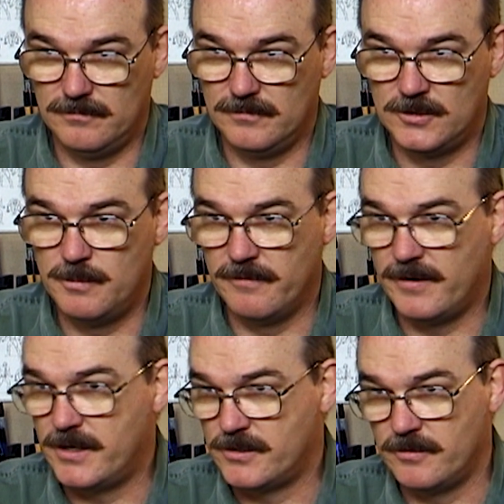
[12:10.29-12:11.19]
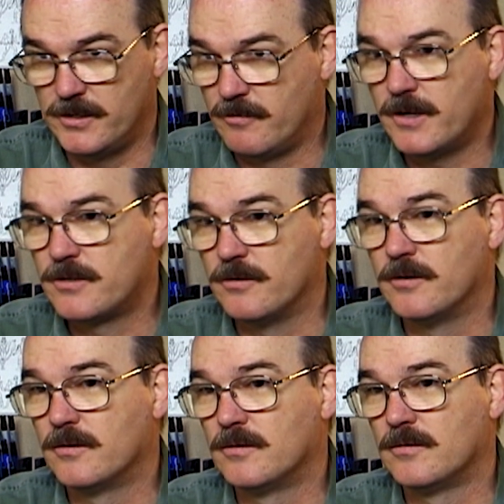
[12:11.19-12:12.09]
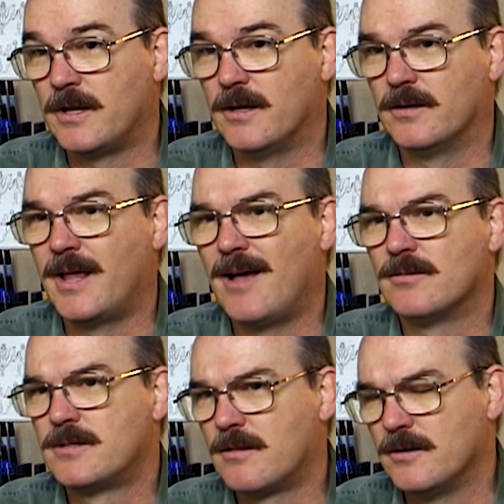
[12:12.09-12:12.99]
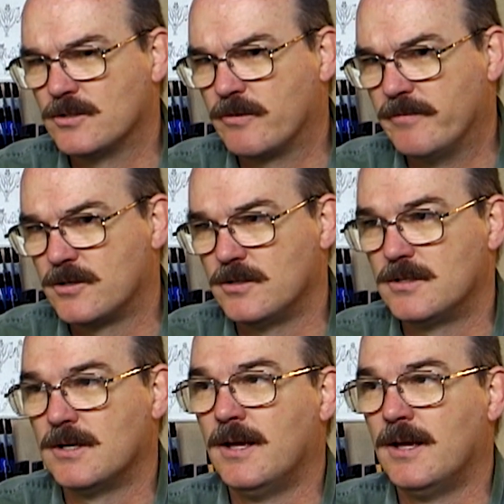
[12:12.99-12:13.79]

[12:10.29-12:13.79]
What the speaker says: supervisor and director and Hal Sutherland's revisions.